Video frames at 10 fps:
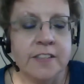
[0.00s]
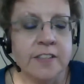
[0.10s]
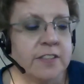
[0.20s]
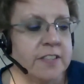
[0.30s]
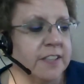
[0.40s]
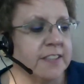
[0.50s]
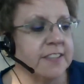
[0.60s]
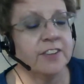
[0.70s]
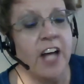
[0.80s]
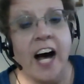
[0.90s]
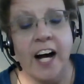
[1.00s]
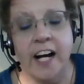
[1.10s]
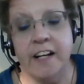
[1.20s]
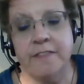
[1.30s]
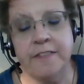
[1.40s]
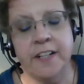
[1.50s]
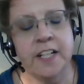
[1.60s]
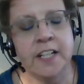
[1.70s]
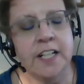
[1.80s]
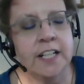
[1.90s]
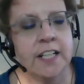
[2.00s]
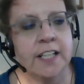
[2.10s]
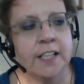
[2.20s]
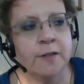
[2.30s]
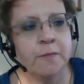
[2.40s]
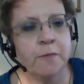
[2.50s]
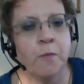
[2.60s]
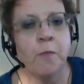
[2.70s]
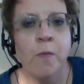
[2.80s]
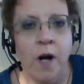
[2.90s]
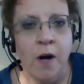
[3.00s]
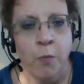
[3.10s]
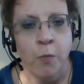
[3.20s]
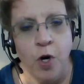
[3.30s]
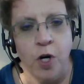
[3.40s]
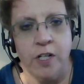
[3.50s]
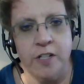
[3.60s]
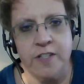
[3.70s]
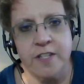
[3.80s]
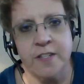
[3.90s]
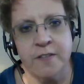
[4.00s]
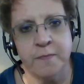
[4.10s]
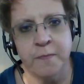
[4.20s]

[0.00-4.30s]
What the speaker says: and you'll see us live, um, warts,